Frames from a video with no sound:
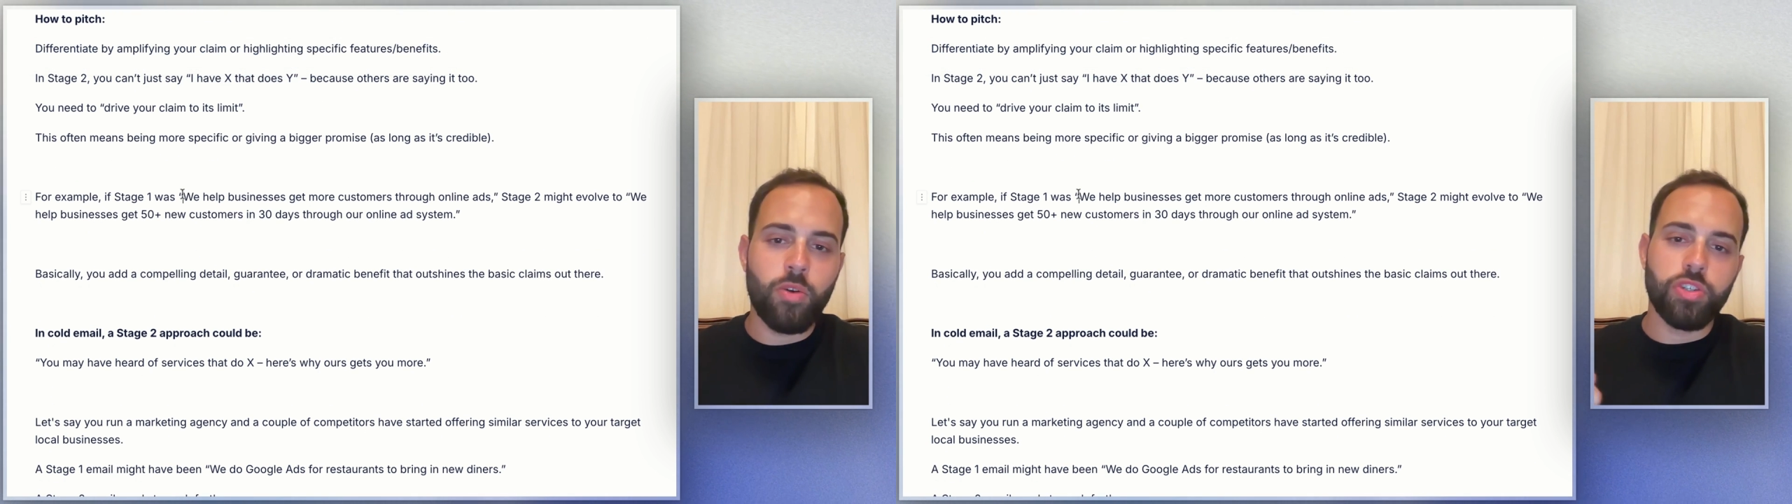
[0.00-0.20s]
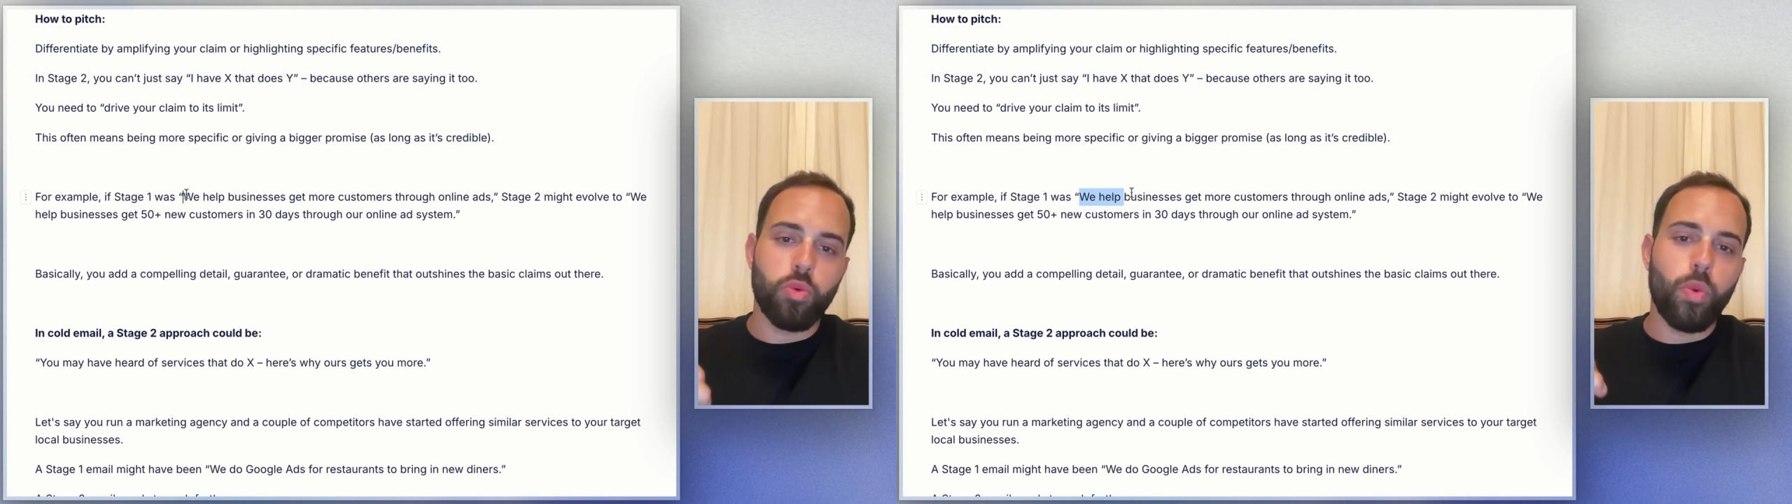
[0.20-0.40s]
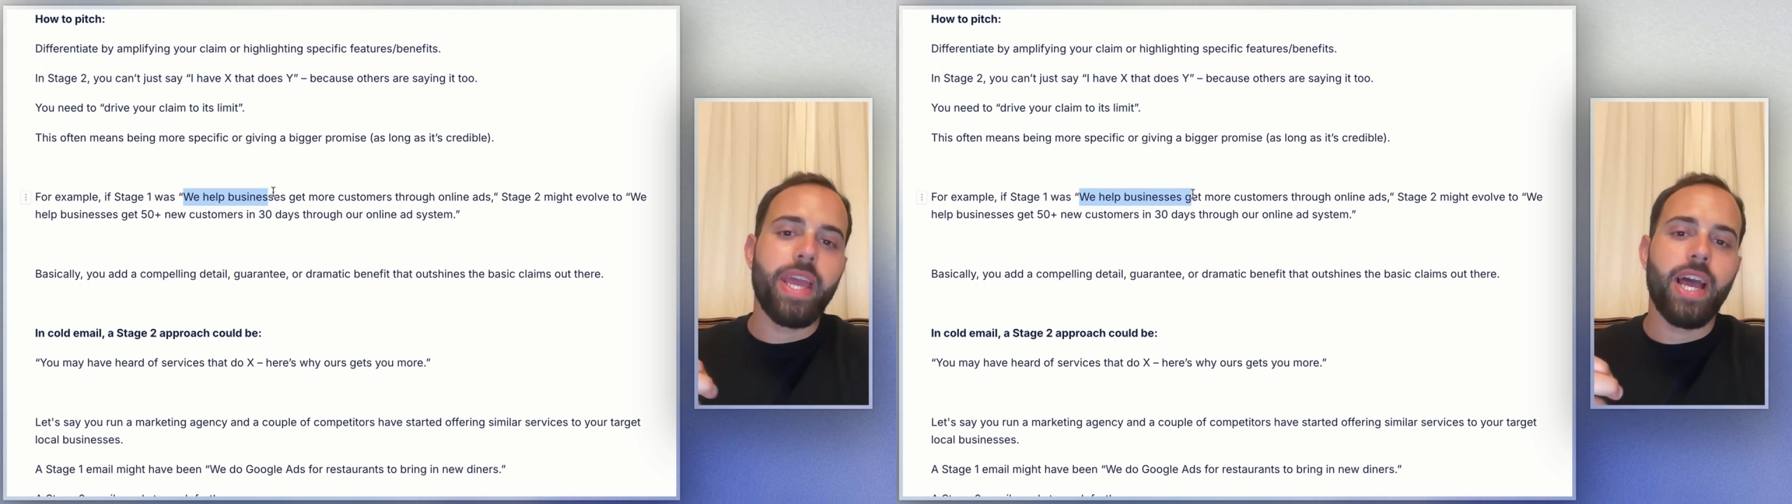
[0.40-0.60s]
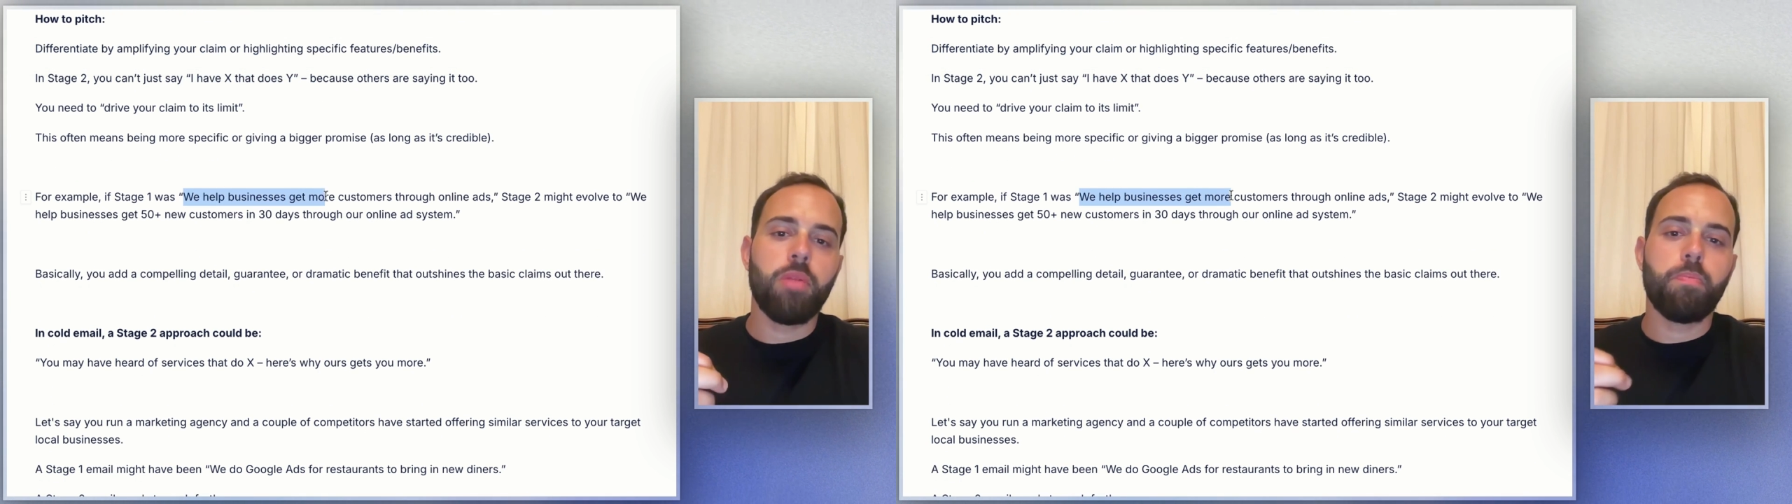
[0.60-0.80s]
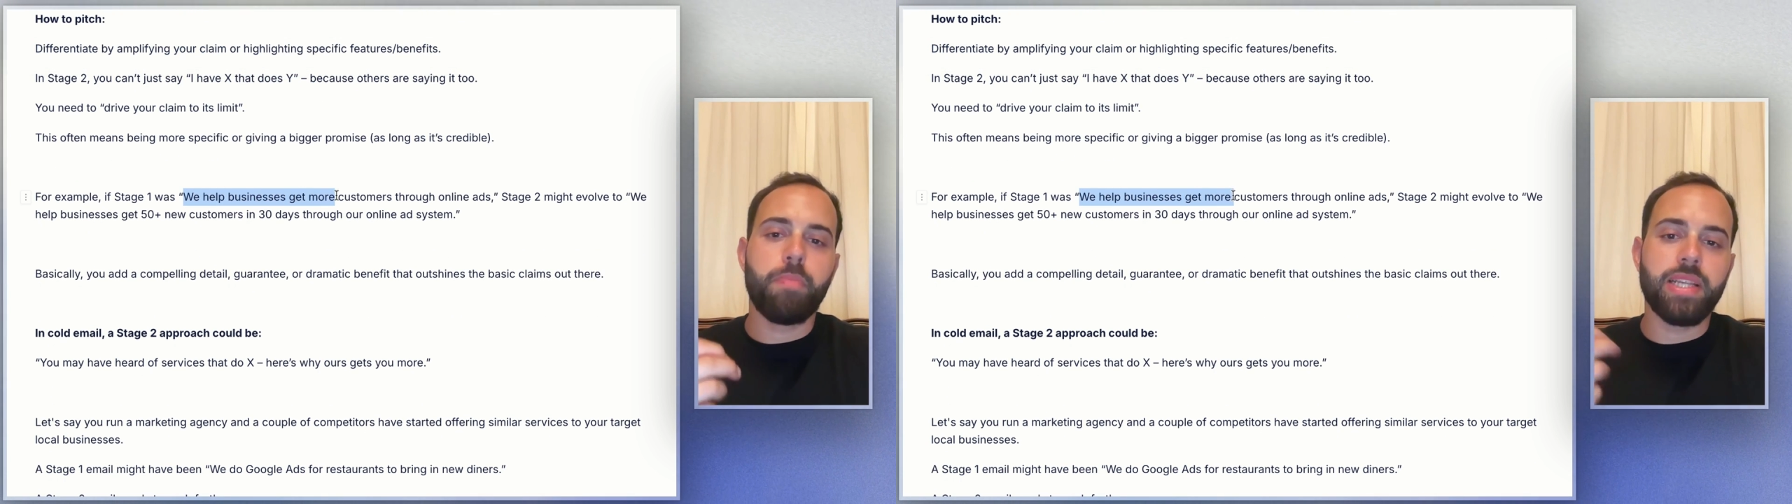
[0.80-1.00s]
was we
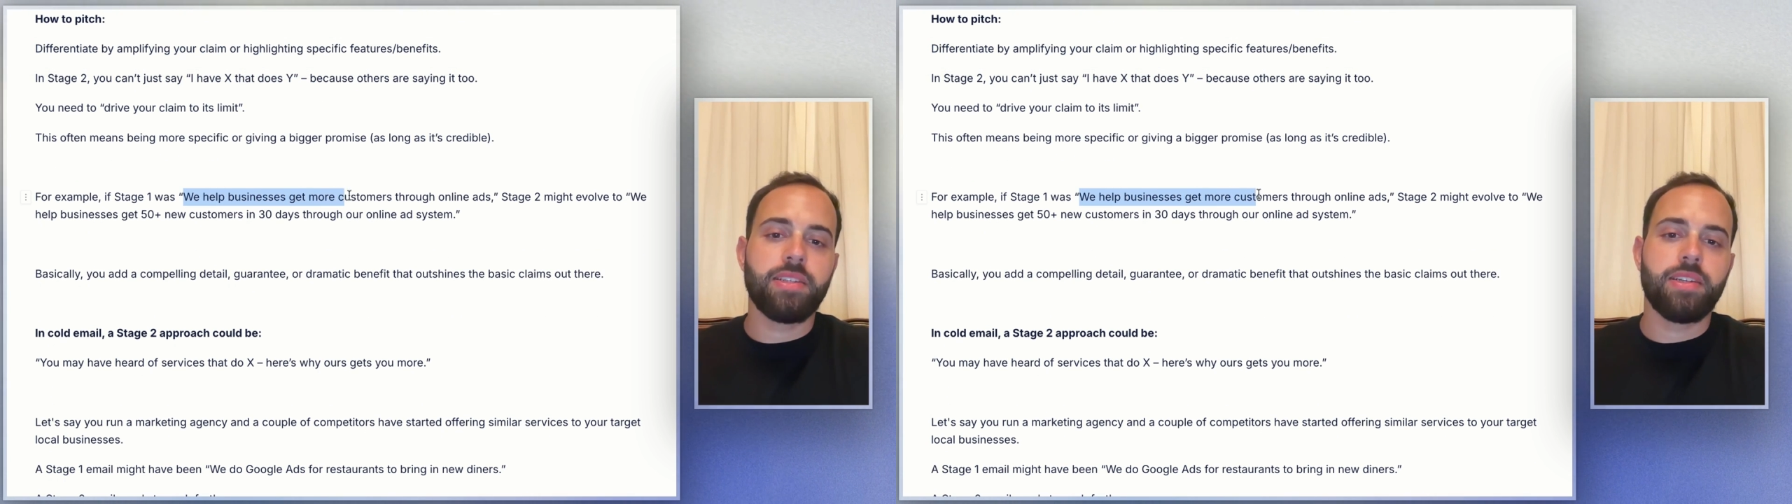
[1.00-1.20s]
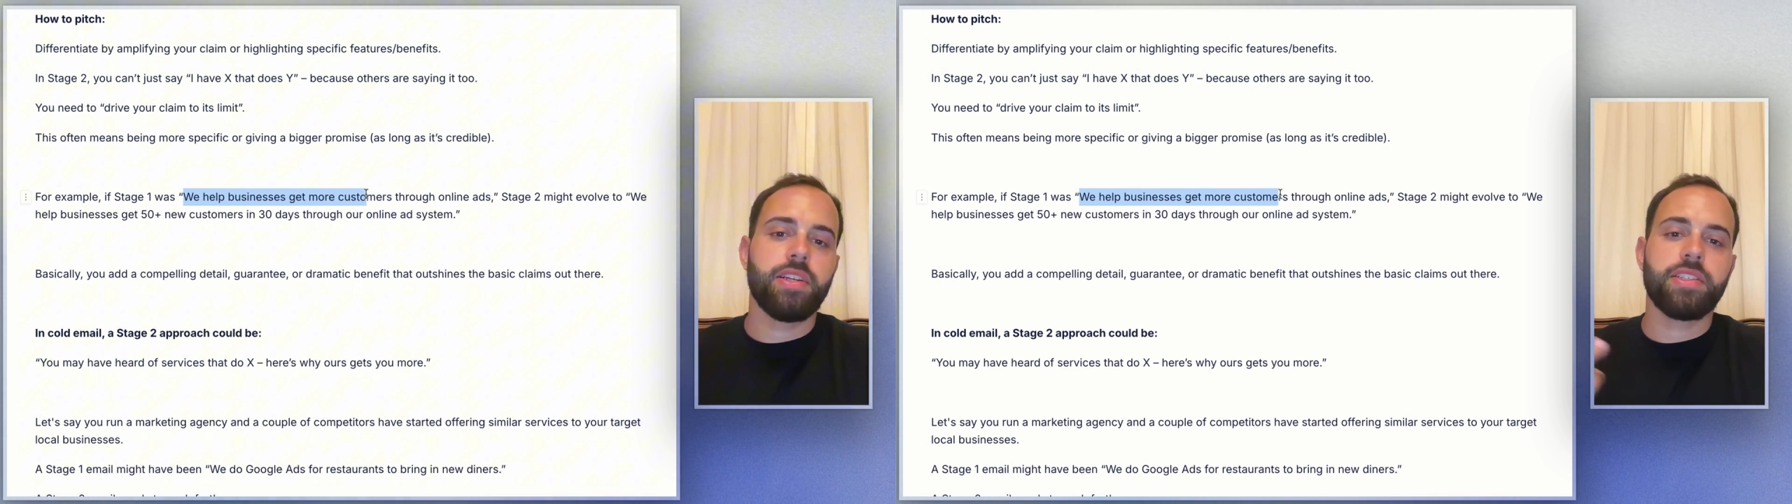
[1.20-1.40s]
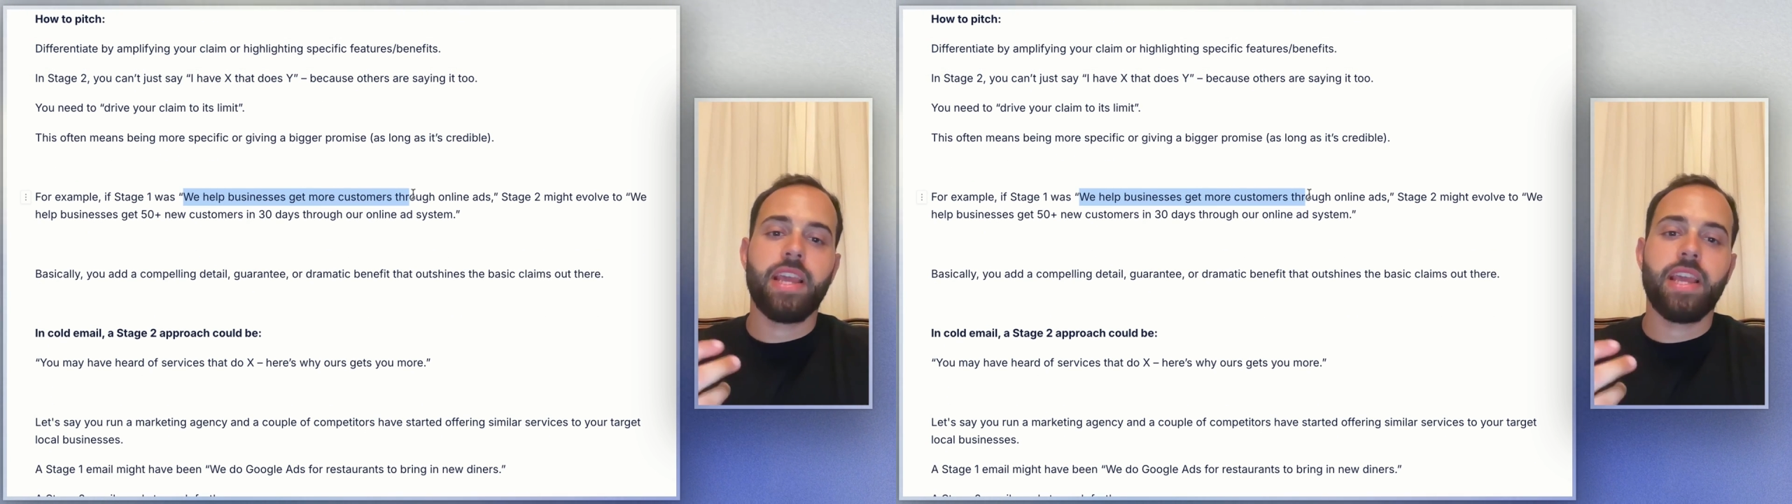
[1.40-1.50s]
help businesses